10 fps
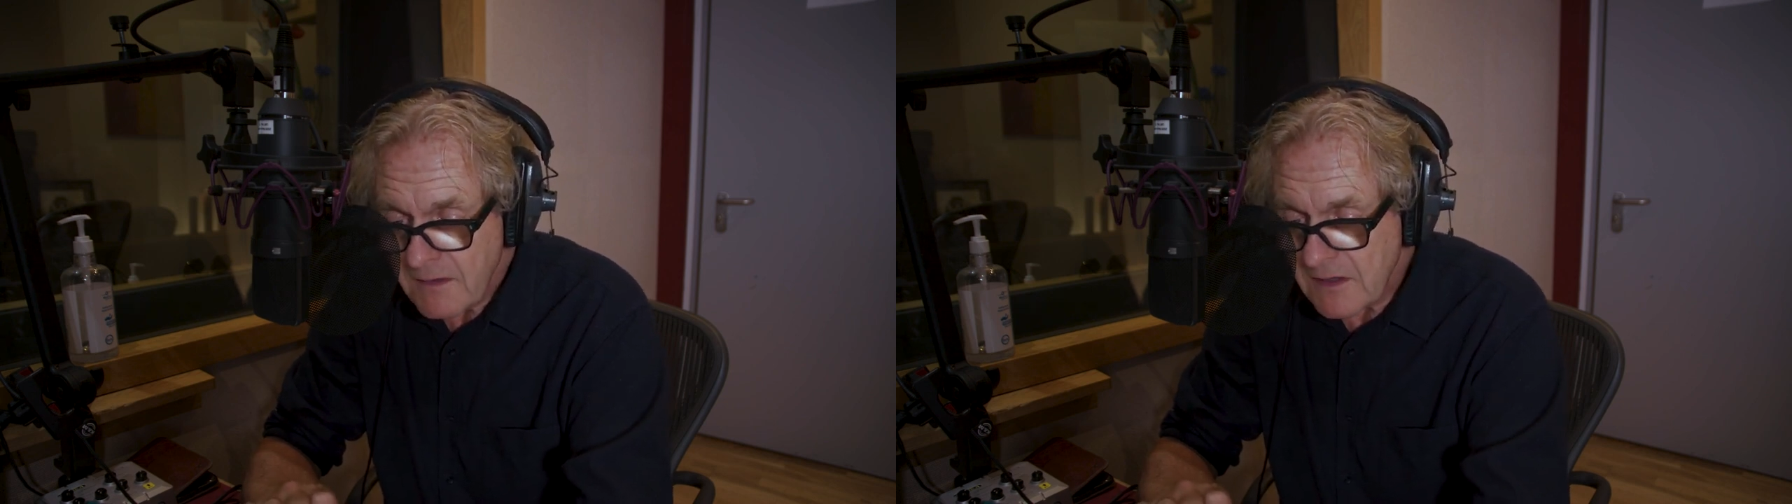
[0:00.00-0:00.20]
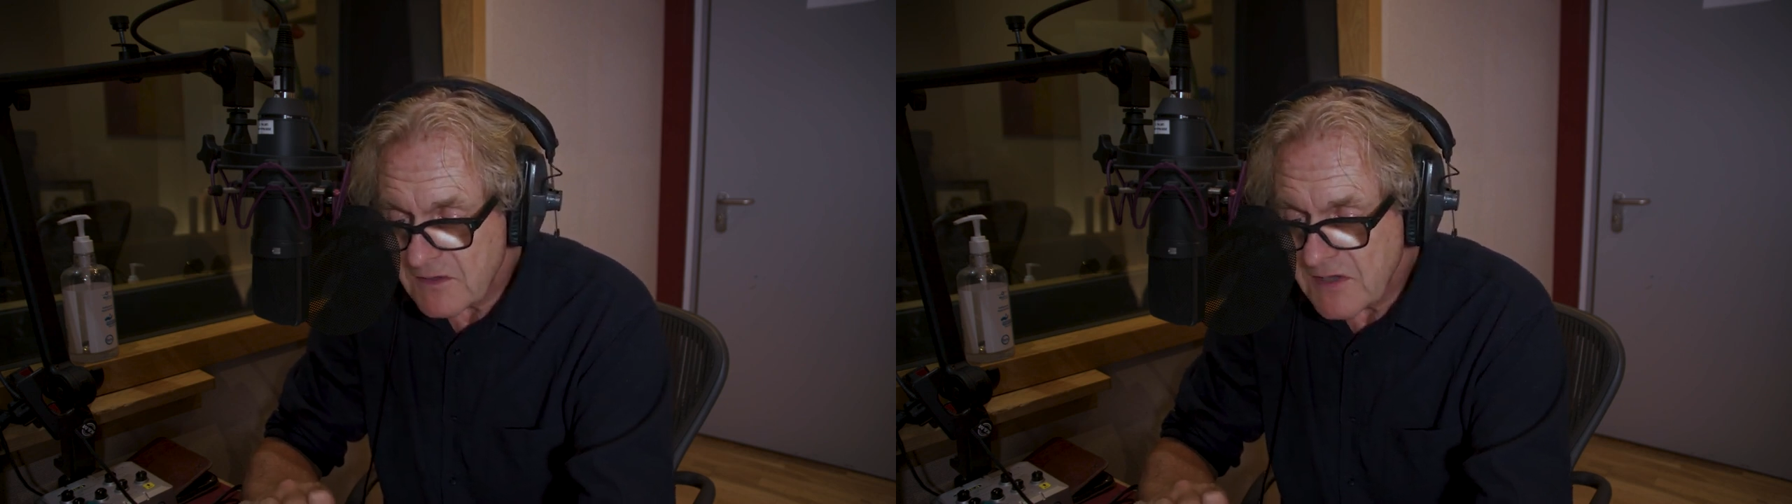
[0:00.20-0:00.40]

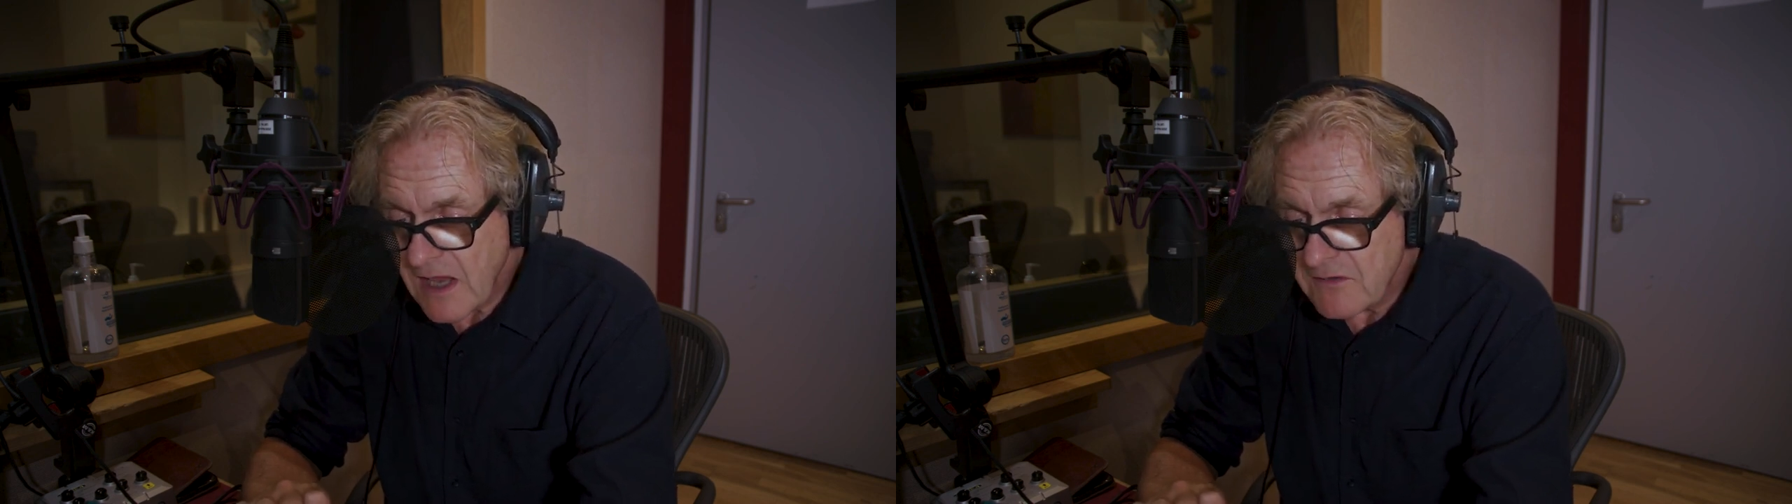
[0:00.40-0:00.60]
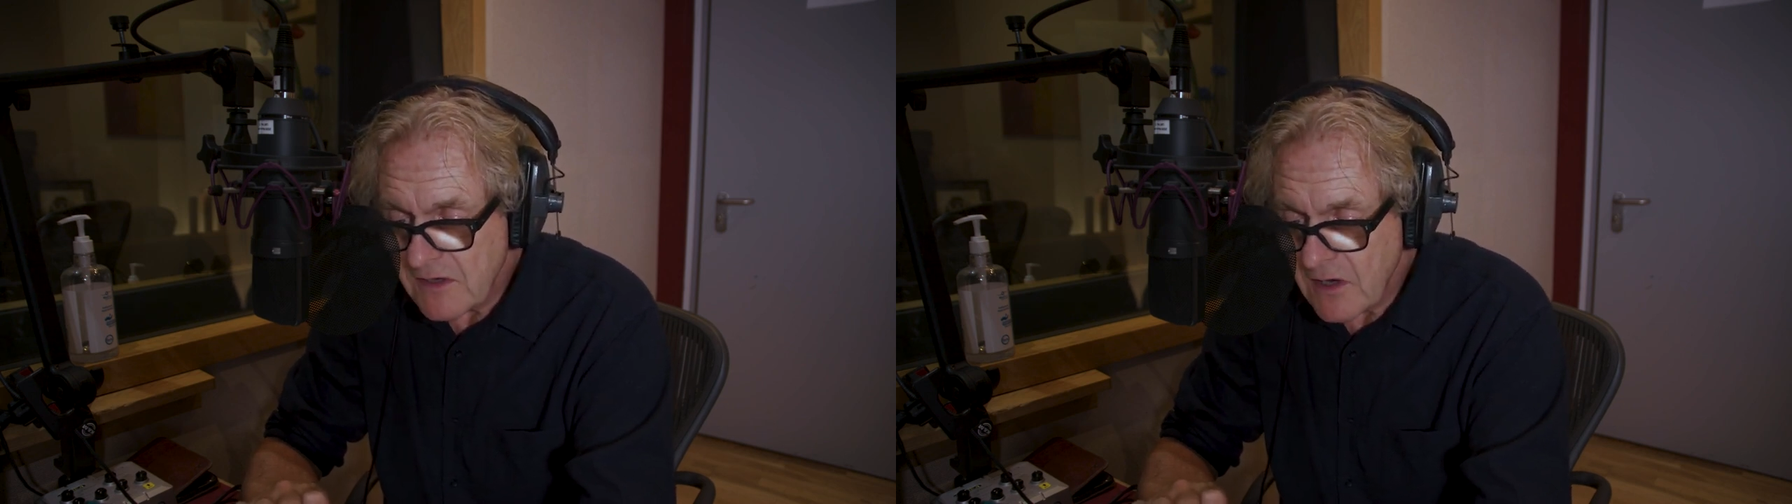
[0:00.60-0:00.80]
that
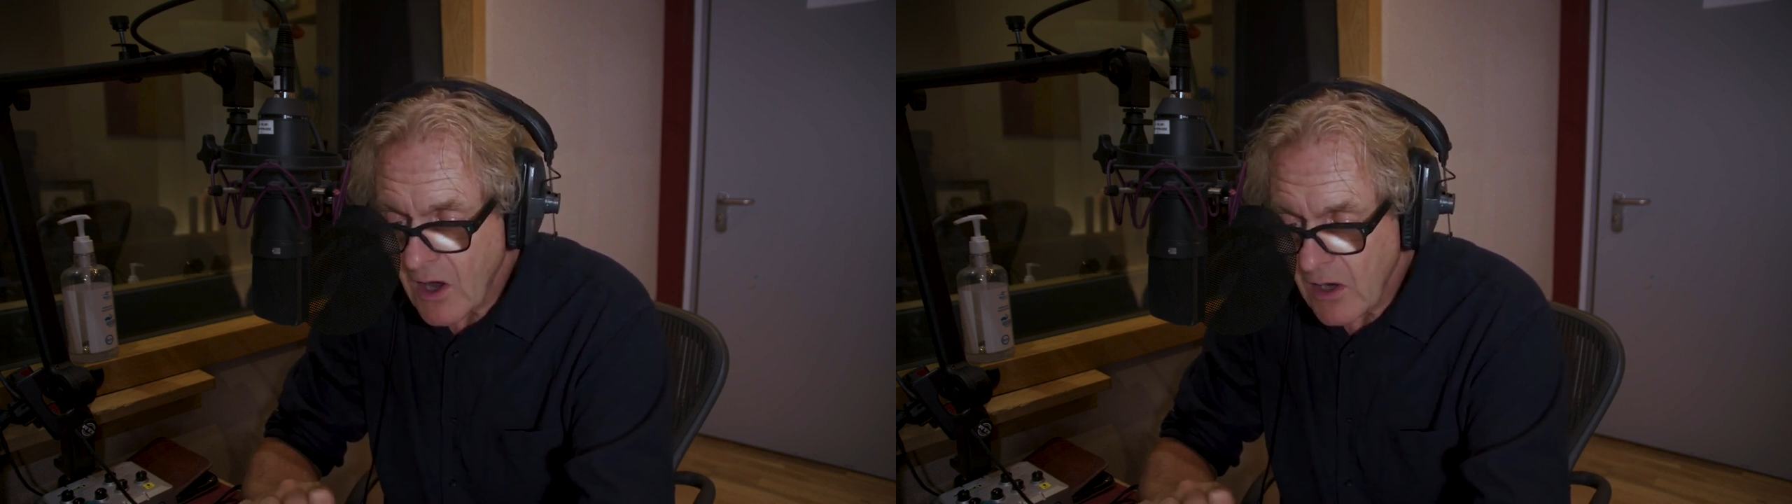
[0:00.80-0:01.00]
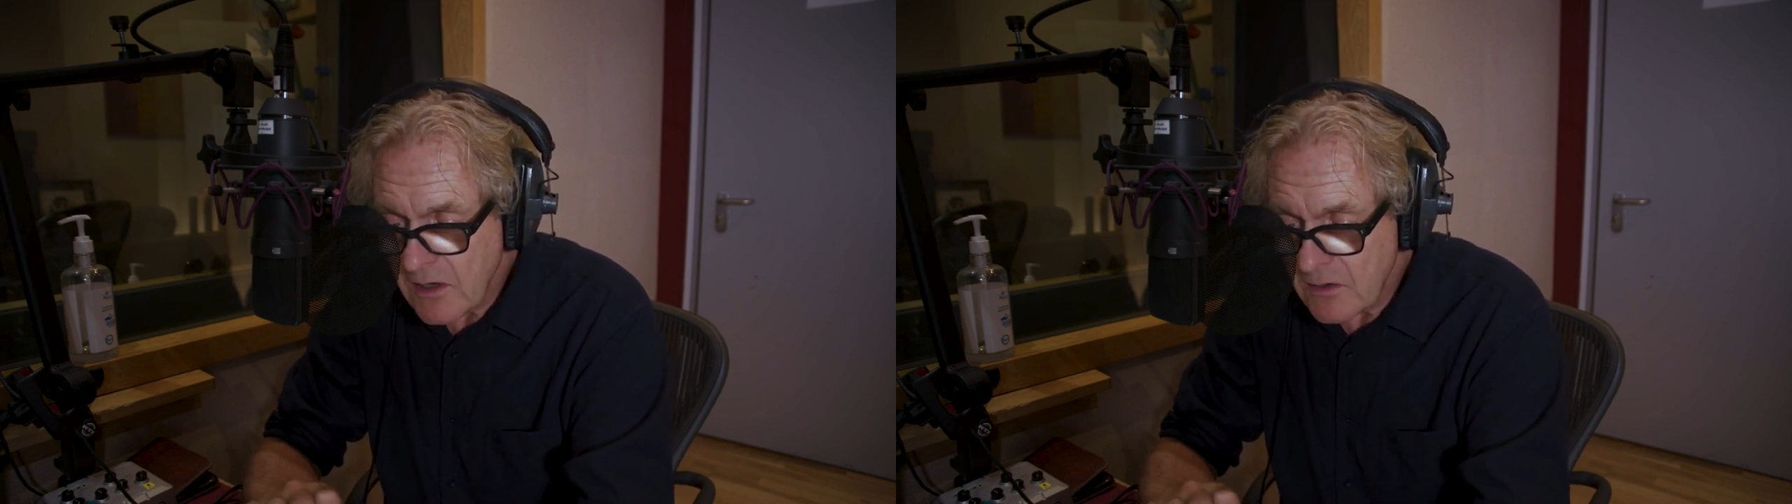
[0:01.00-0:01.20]
sat in a
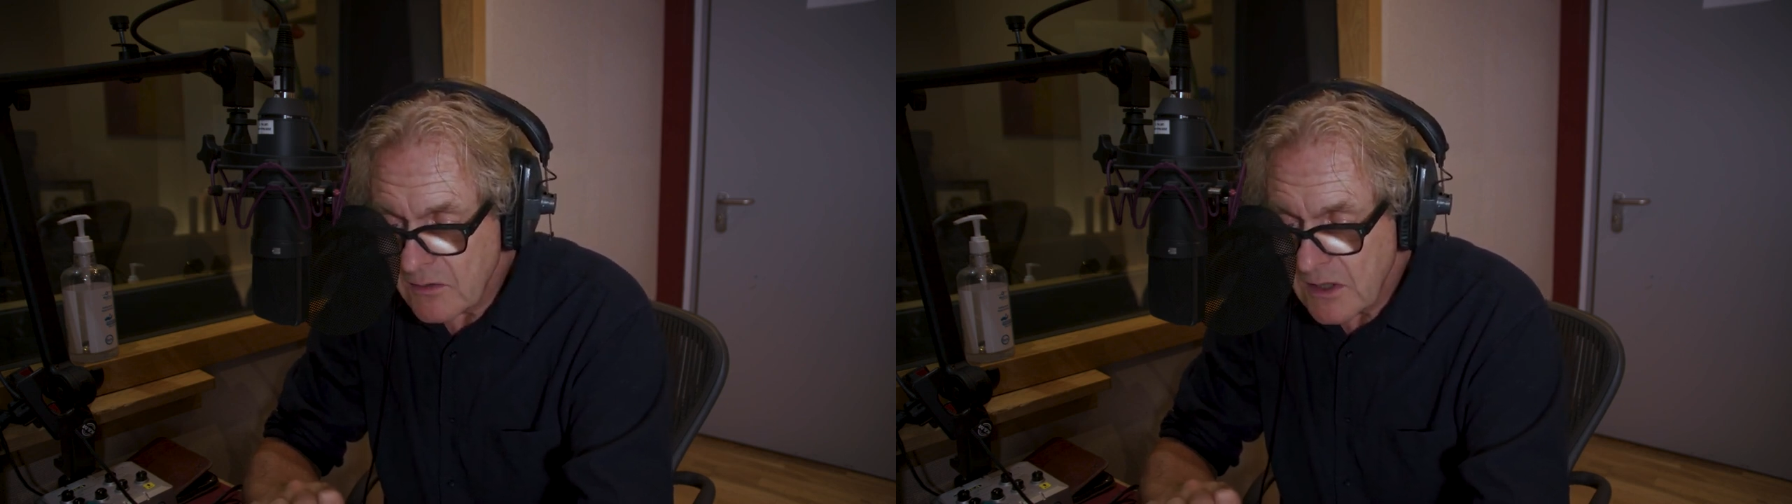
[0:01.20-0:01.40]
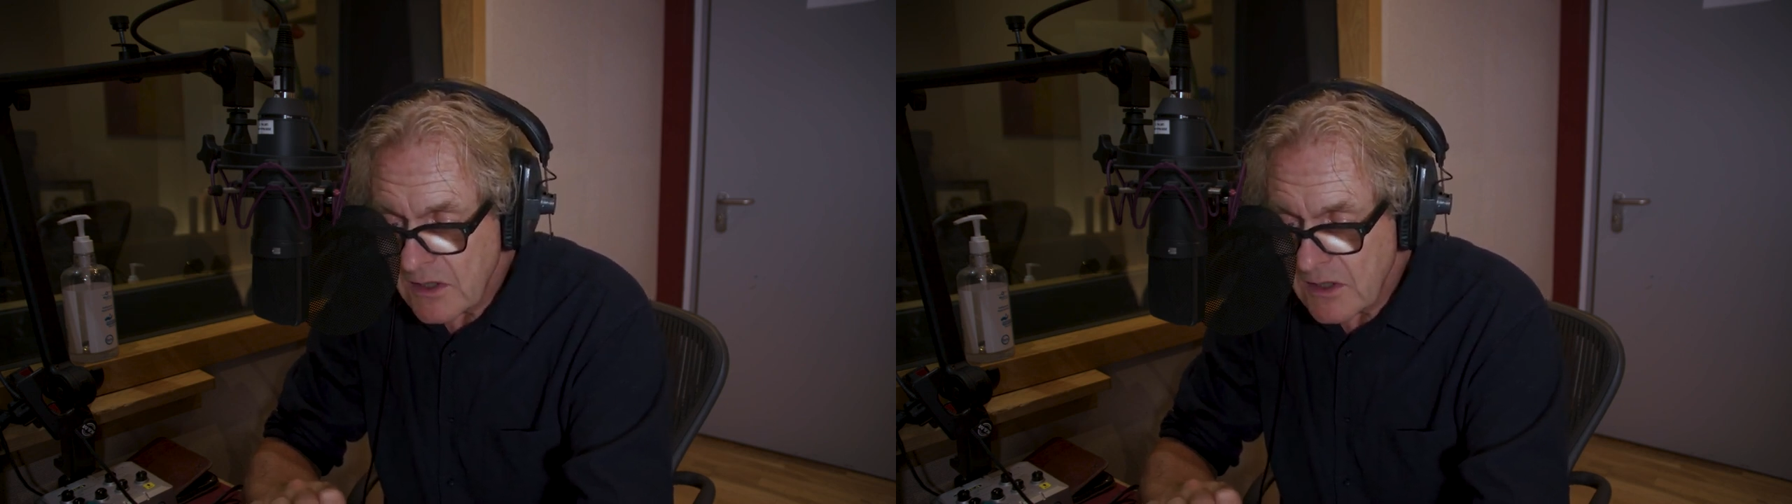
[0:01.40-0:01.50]
hollow